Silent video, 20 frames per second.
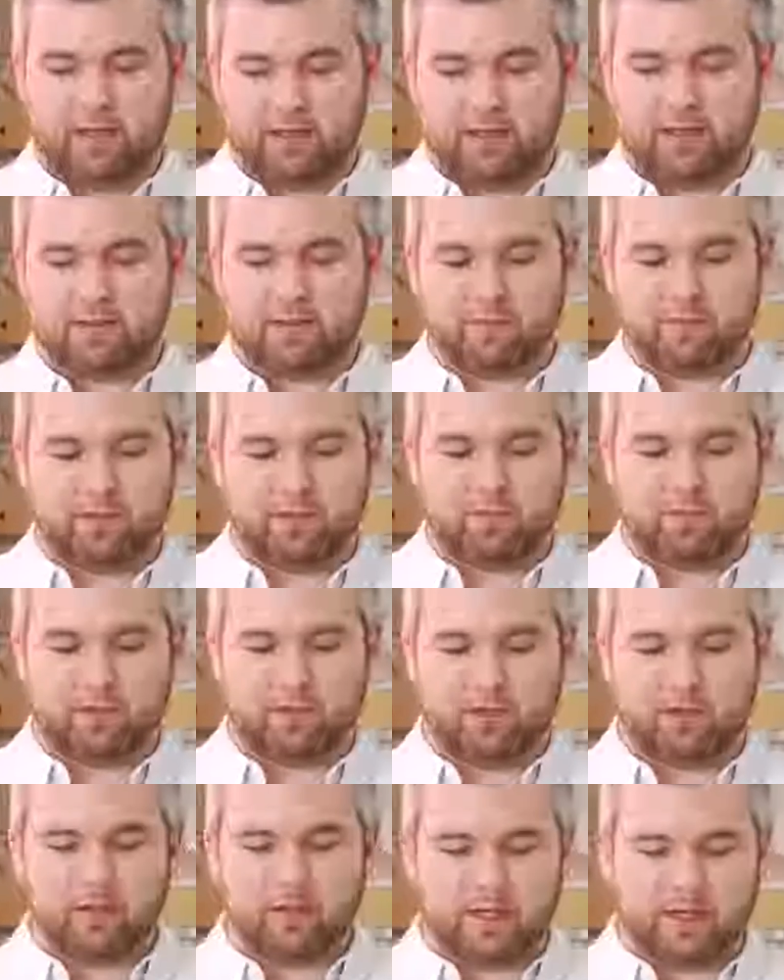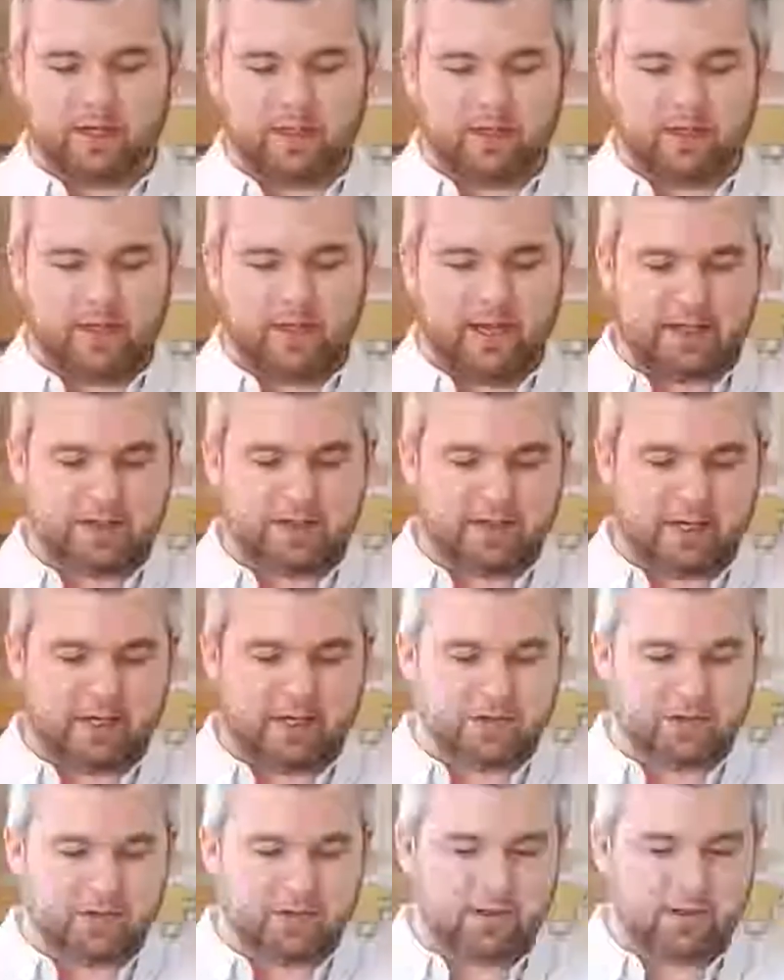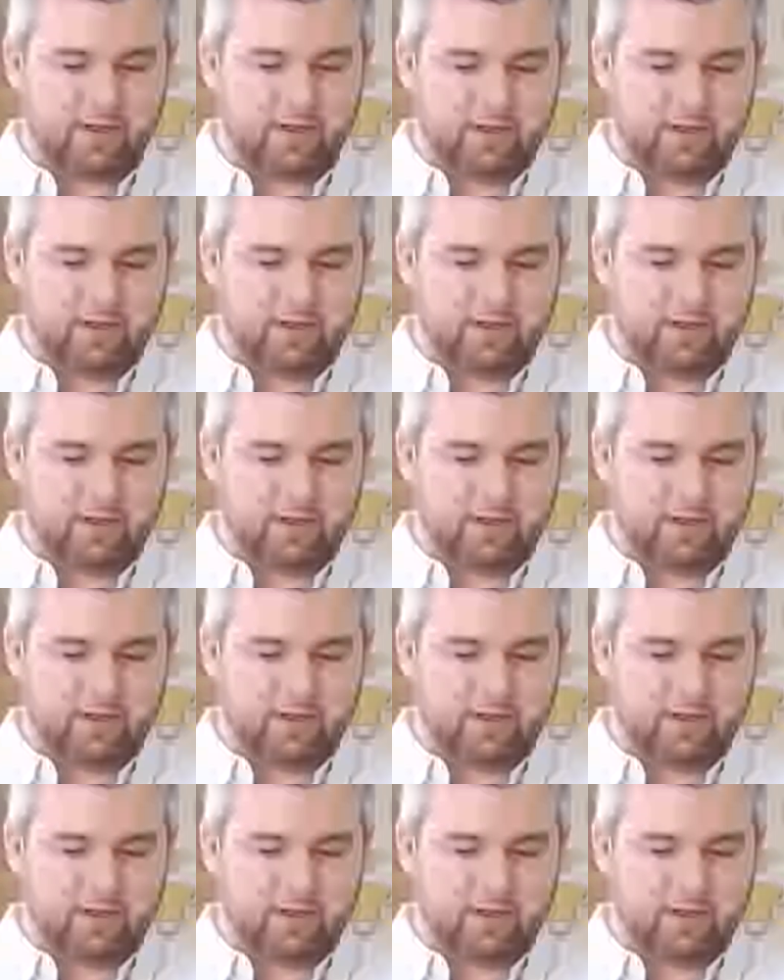that's something we're going to look at in the next section.